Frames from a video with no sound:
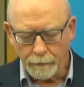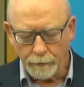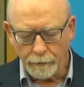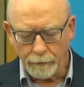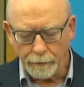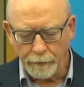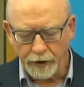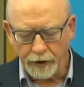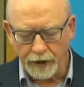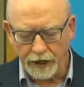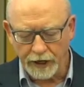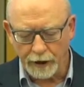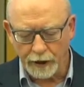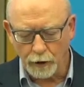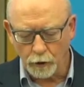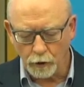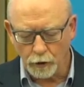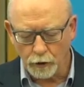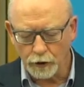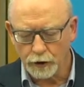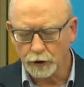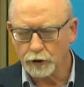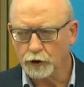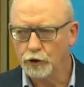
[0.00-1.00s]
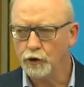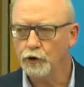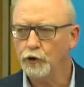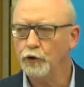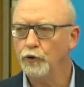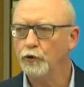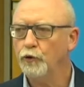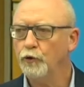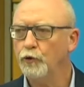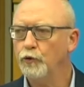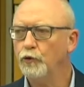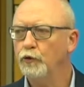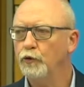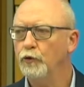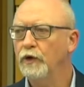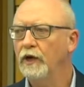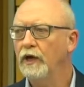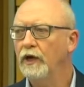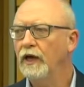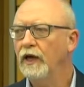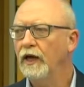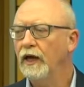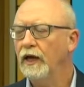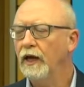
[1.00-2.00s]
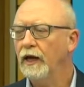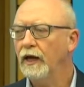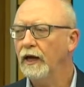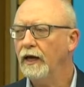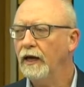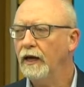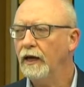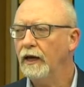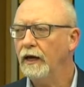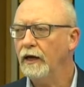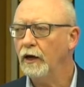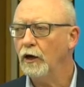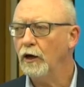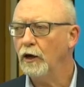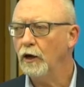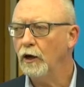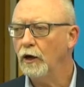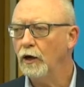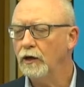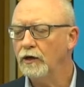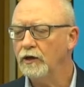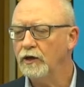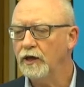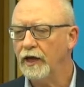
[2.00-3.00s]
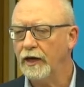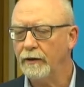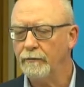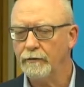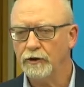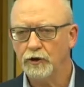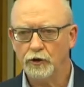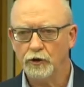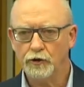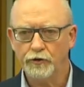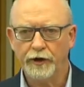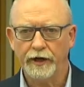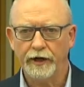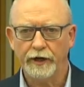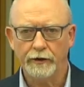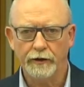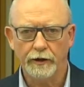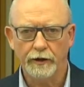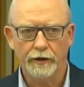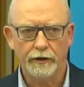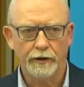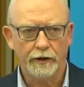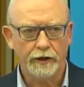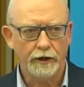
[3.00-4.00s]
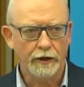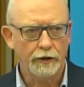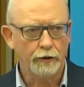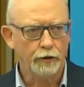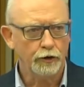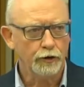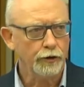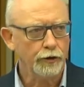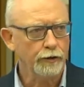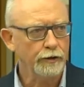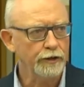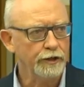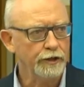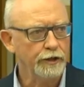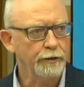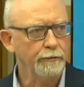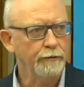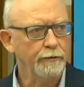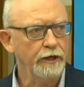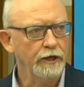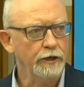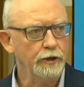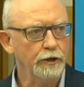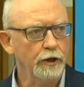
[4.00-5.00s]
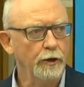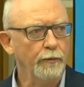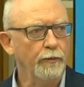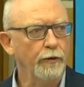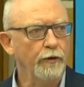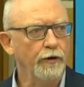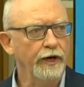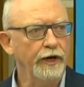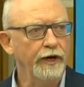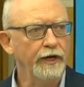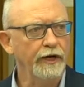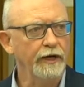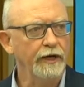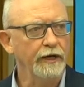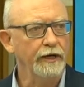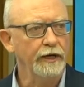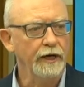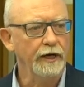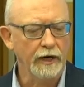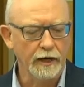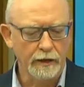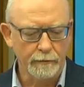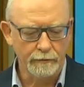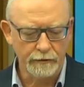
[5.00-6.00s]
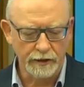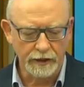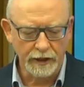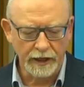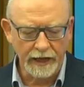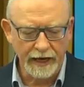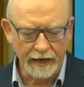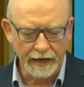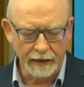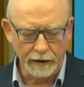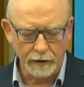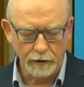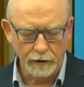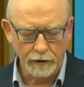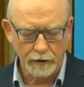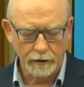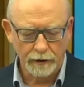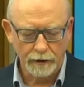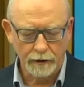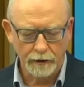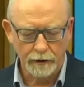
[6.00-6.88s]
But in order to demonstrate that the insurance company is operating at arm's length,